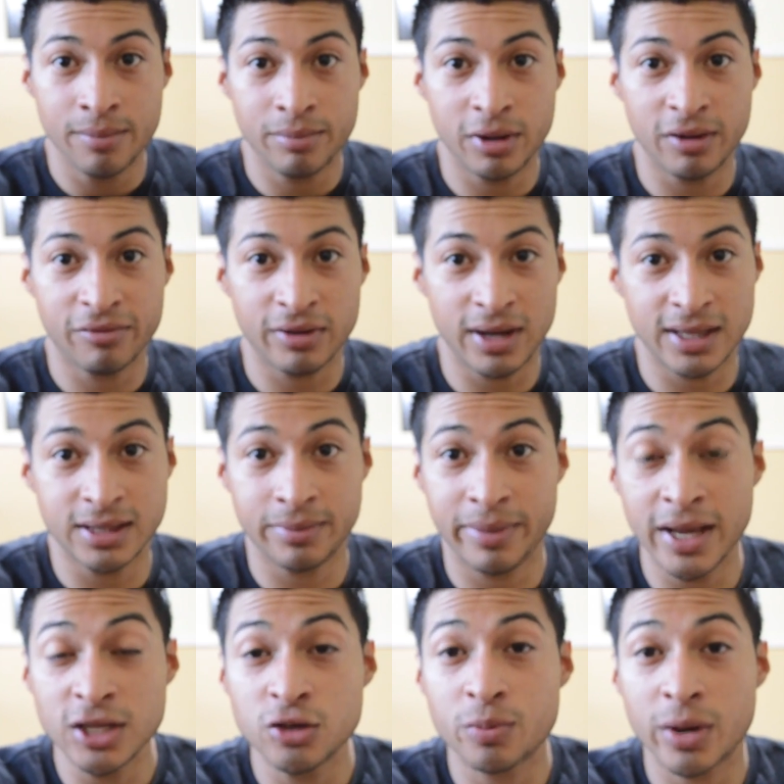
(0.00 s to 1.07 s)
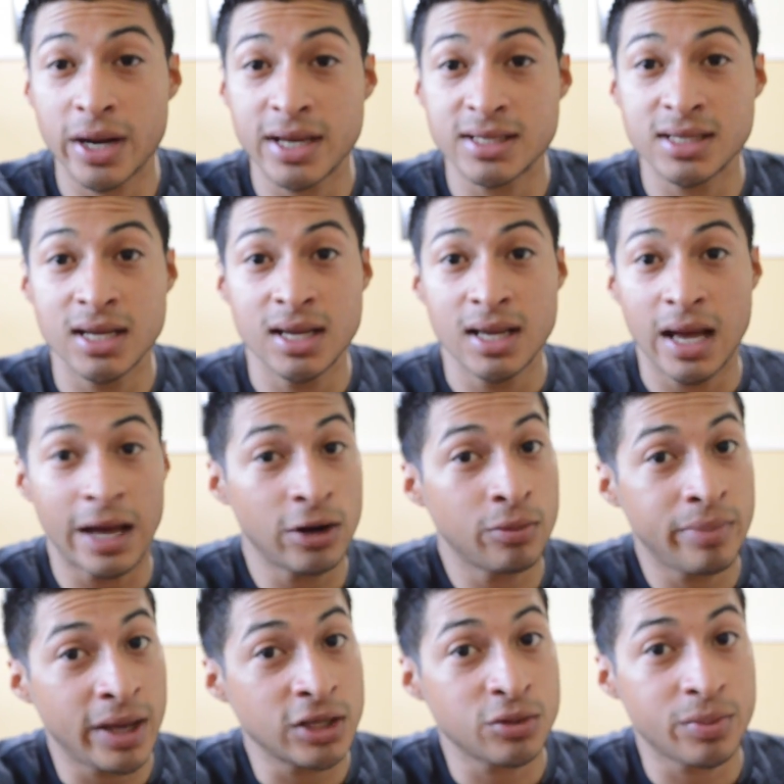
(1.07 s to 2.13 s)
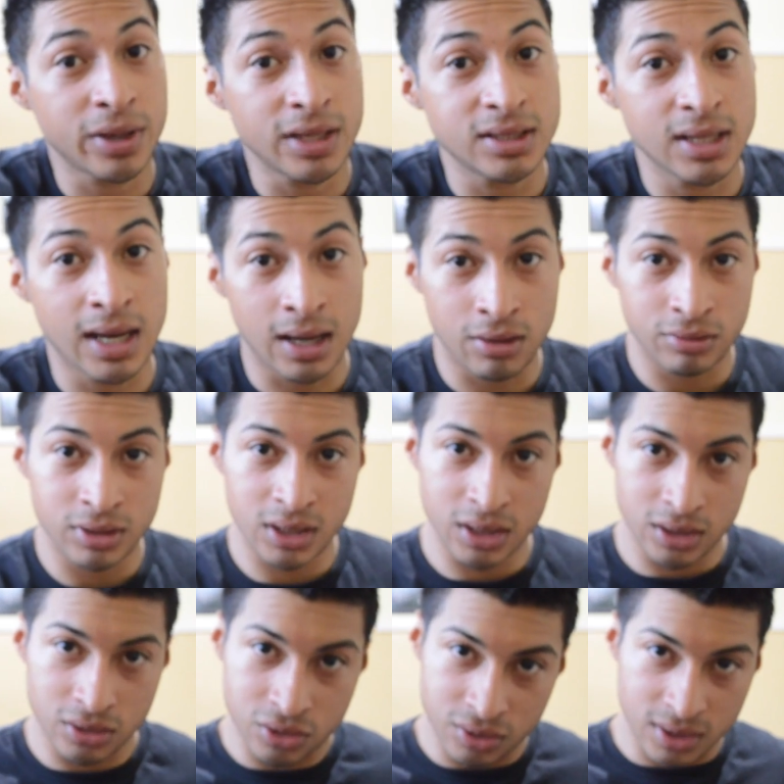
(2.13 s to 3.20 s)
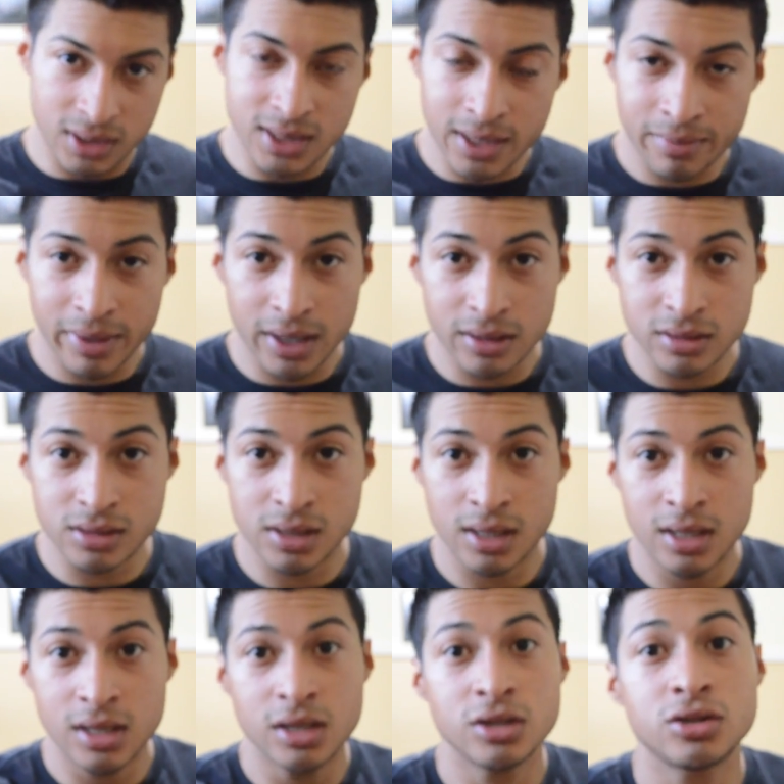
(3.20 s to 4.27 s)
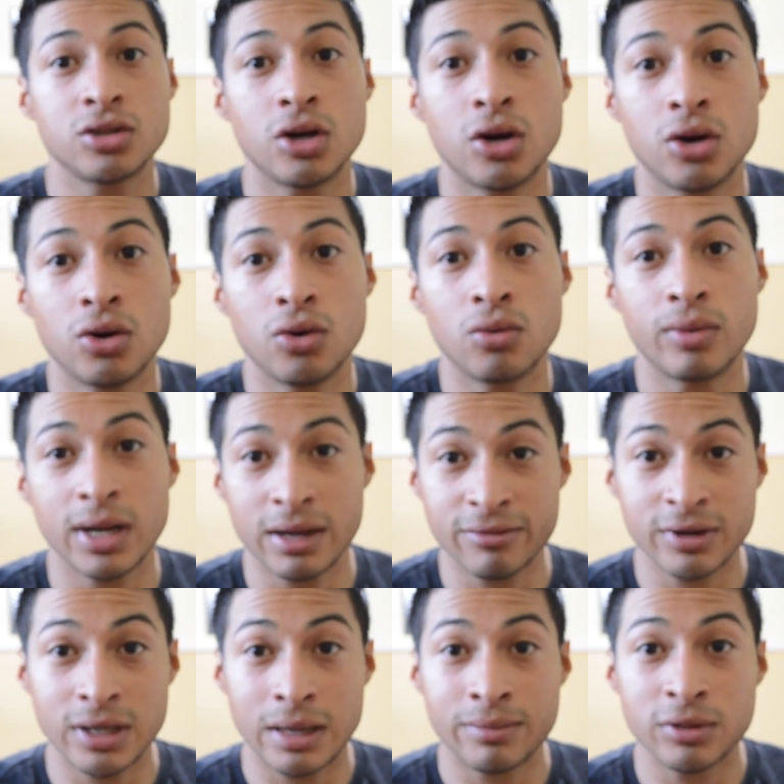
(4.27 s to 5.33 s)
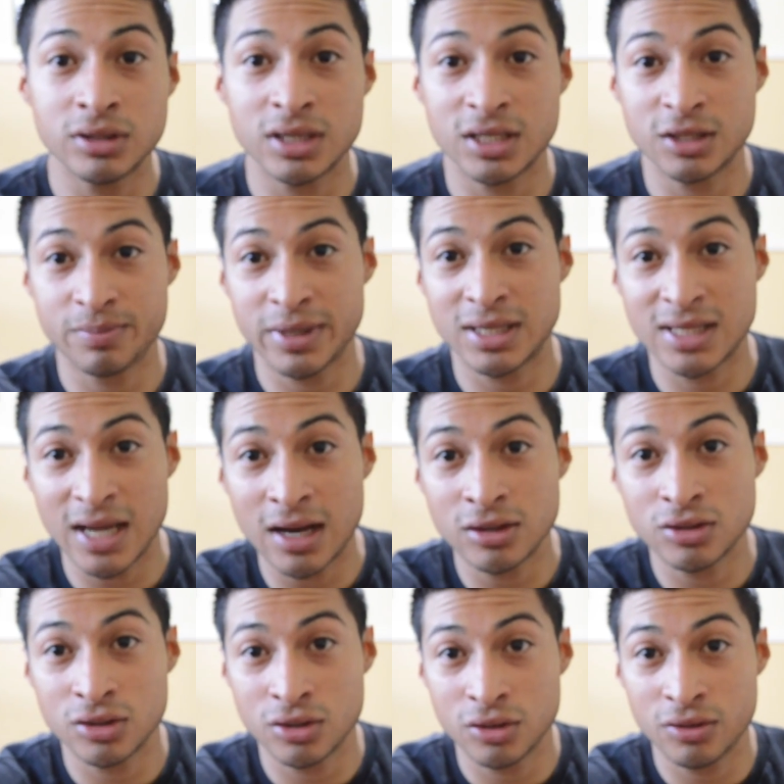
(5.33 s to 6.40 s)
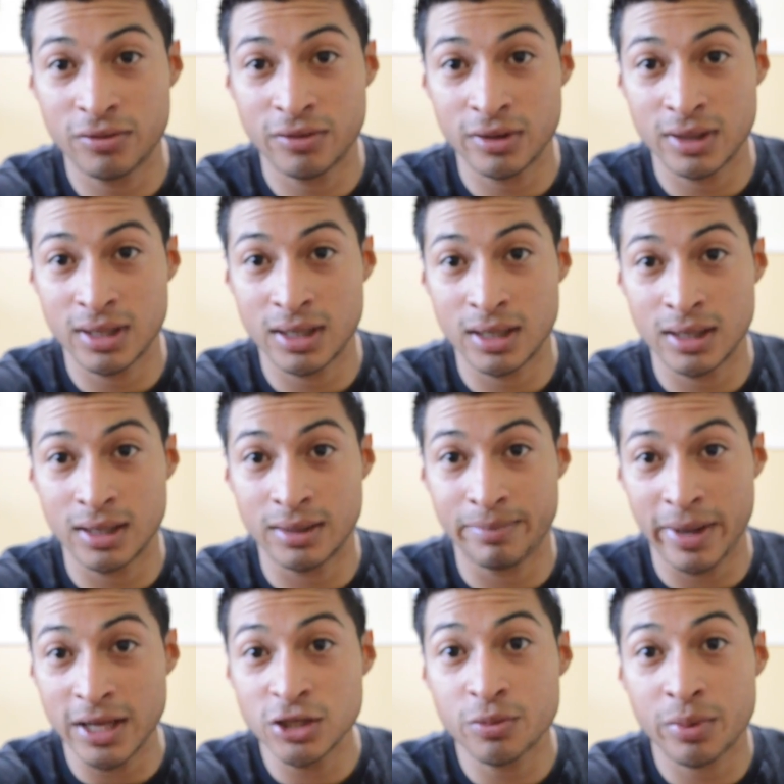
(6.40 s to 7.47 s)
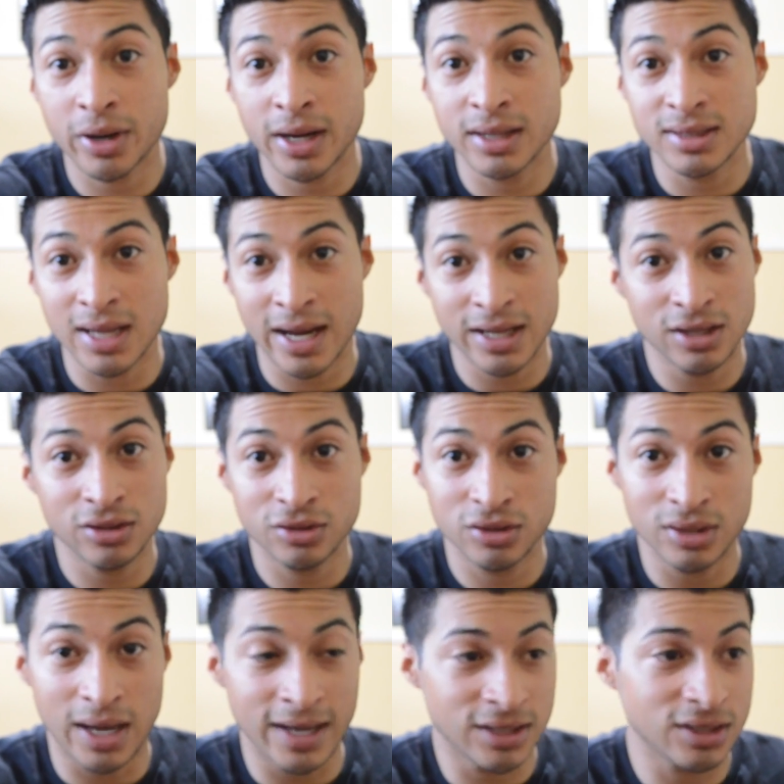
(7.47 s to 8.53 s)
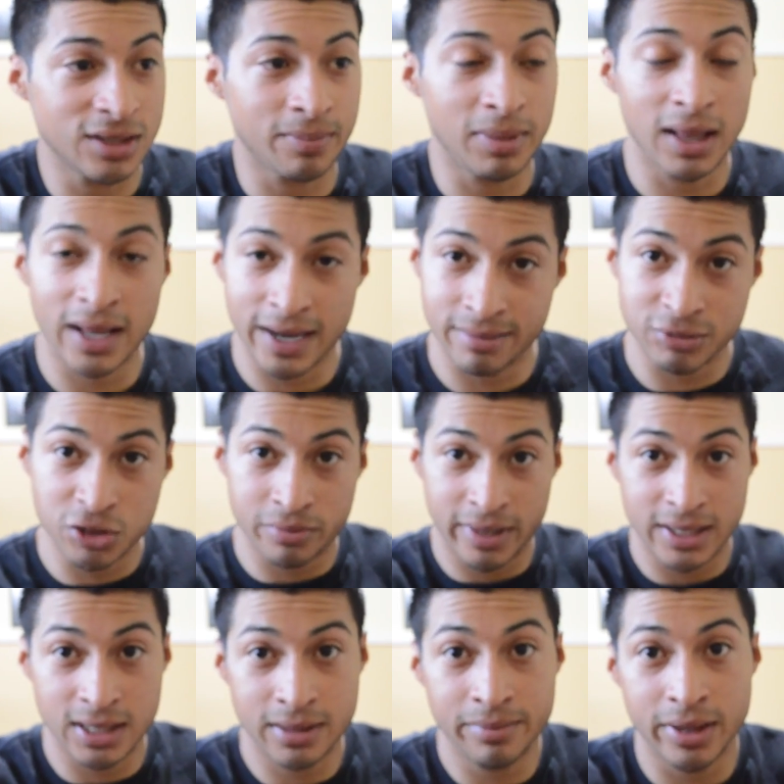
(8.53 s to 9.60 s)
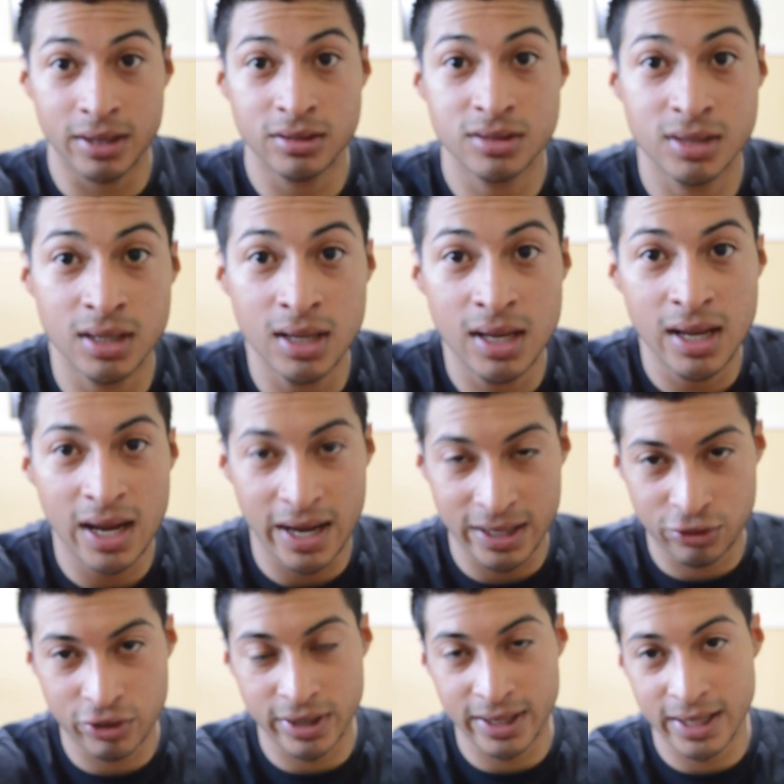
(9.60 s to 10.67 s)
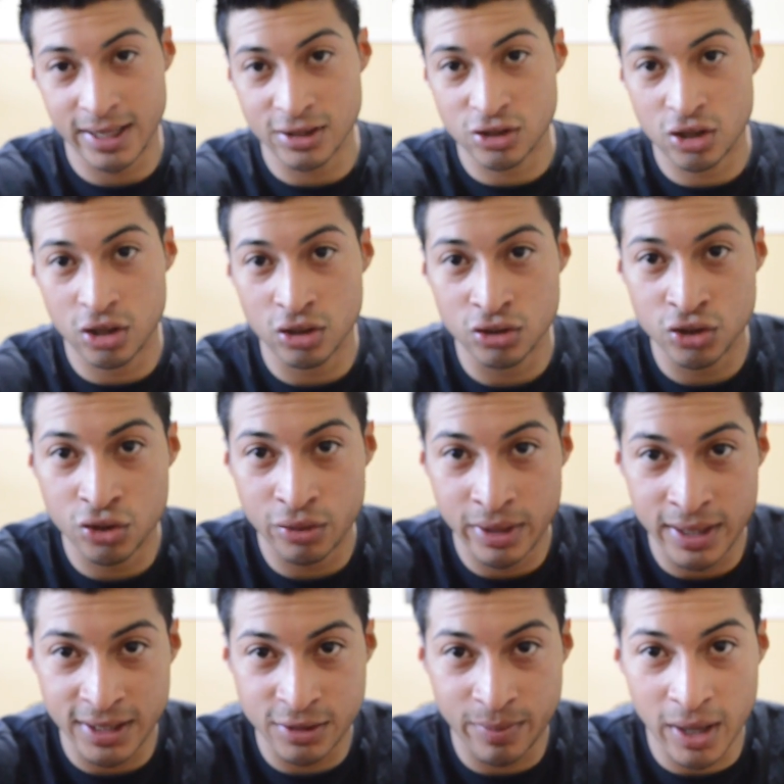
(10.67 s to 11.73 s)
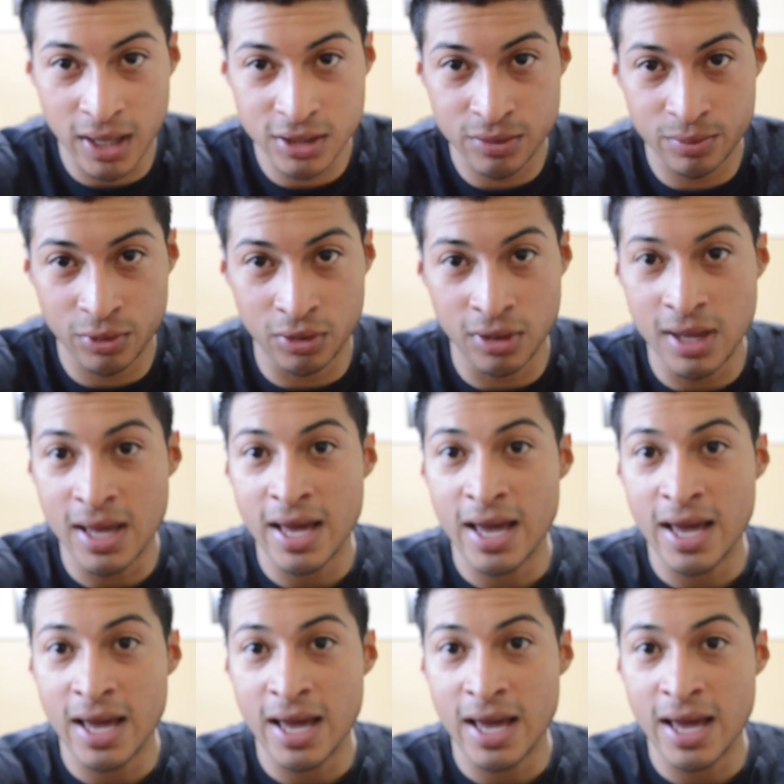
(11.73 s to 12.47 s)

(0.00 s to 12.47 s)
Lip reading: But for like the bench press, I don't bench press. I only do the dumbbells. So whatever numbers it spits out to do for the bench press, I just apply them to my dumbbells. I try to get as close to it as possible.